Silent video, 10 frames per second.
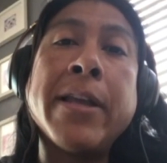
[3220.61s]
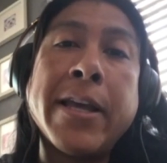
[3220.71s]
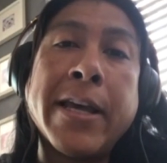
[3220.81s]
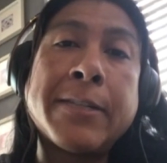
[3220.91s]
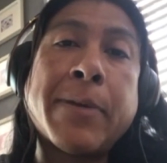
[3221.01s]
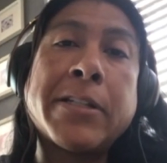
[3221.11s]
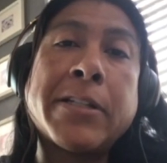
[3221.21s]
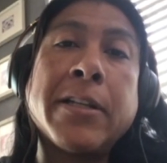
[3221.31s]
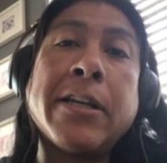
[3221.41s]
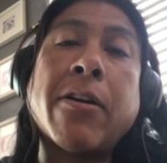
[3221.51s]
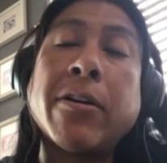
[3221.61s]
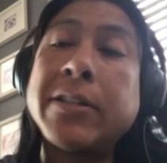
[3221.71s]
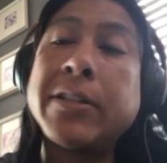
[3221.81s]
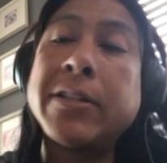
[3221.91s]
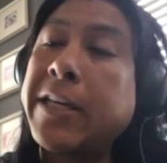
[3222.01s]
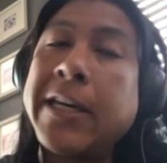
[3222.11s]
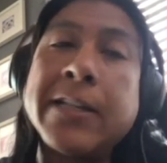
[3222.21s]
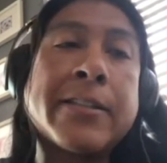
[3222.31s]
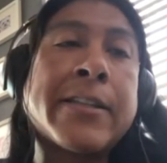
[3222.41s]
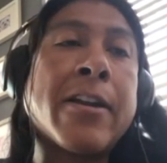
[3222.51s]
and especially all the
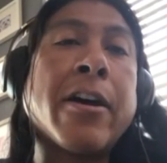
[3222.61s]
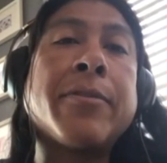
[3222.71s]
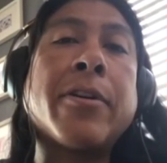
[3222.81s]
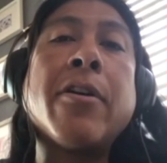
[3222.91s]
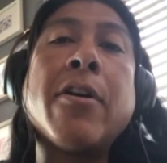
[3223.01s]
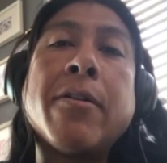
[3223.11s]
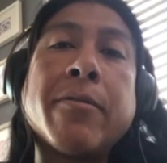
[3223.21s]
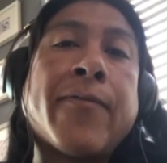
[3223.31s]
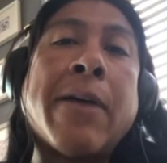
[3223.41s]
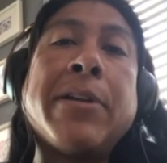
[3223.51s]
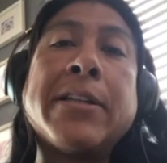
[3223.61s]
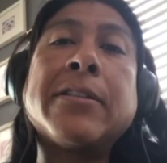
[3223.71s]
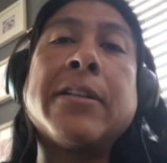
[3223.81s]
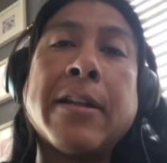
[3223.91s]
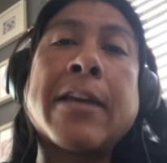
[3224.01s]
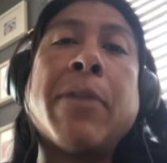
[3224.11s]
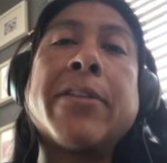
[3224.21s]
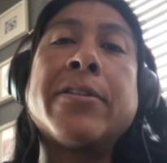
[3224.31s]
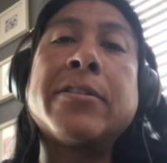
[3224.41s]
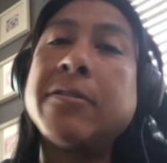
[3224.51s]
kids can love their families like
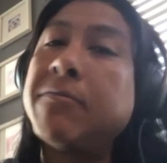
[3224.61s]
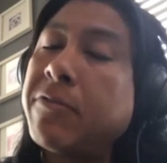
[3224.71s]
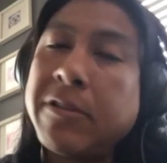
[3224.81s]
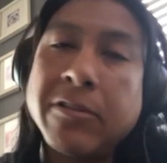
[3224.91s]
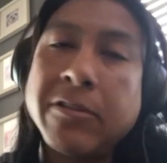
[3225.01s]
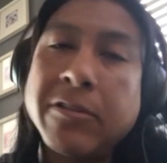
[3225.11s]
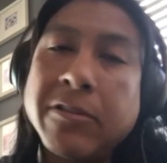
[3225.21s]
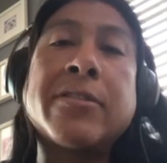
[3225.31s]
mothers, daughters.